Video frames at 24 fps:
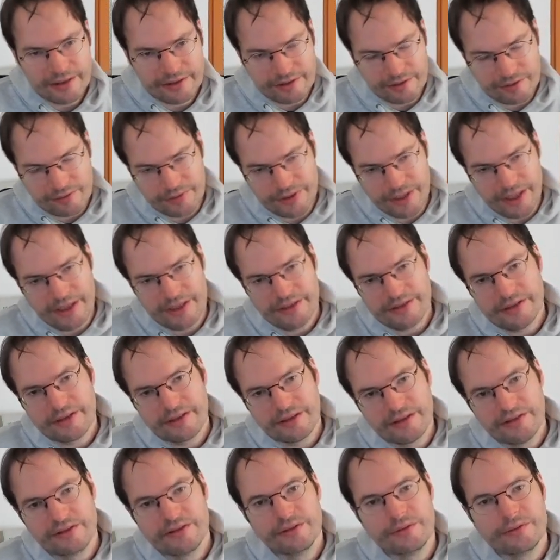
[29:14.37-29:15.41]
creating
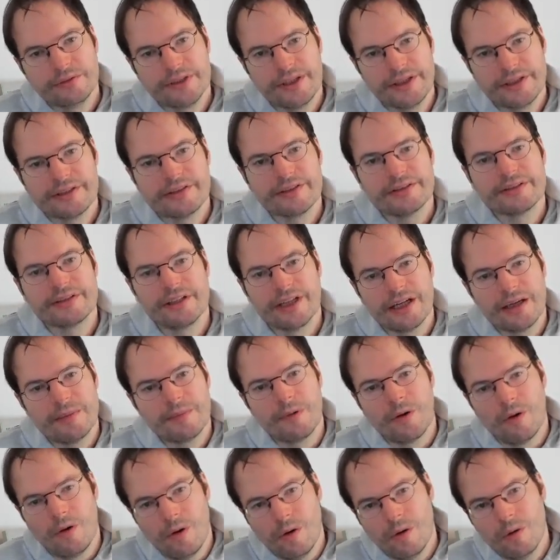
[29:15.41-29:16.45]
a new data type
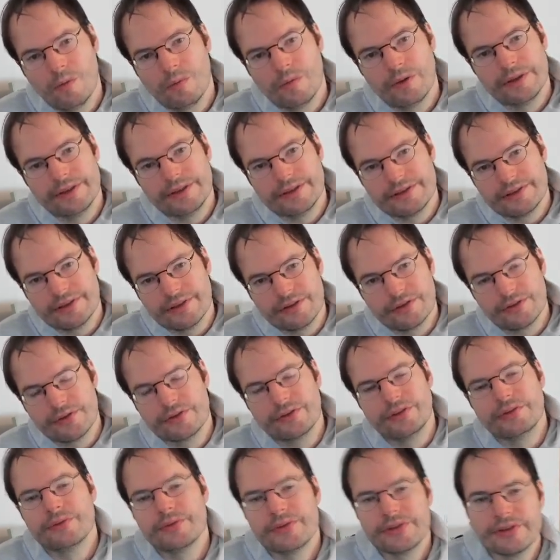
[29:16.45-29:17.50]
always
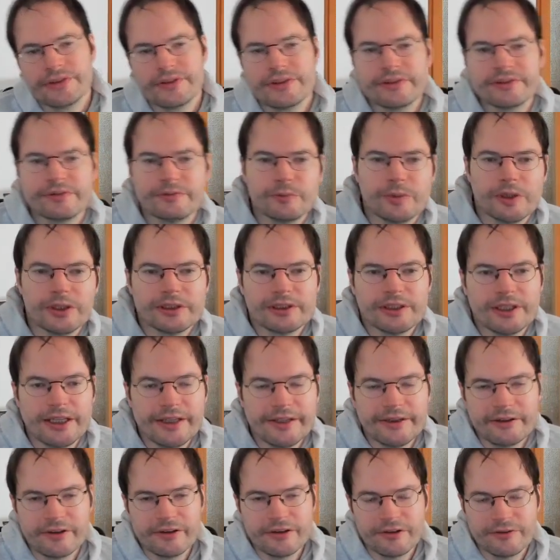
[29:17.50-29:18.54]
introduces one
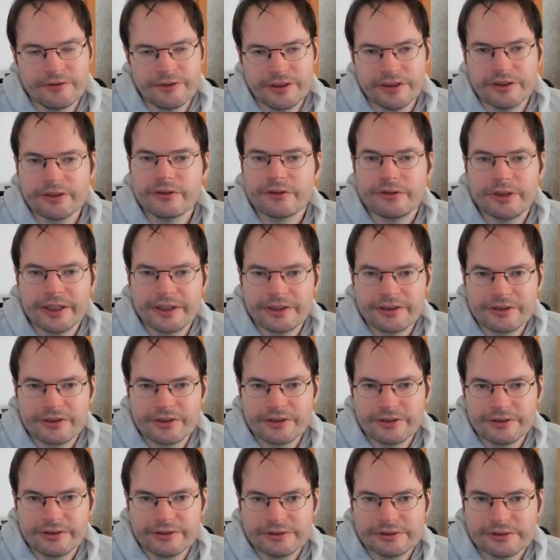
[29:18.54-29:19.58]
layer of
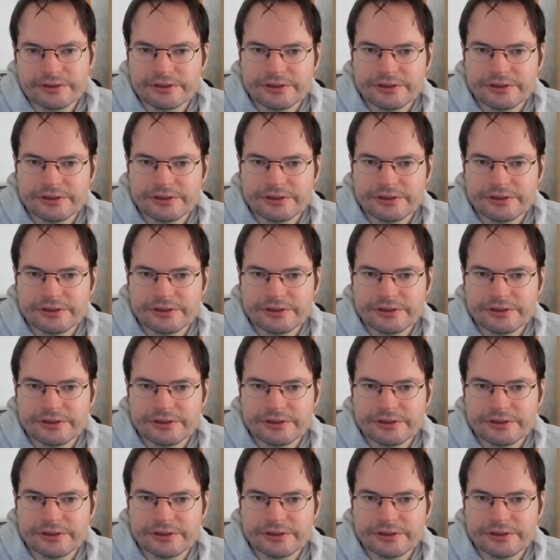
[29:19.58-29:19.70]
indirection.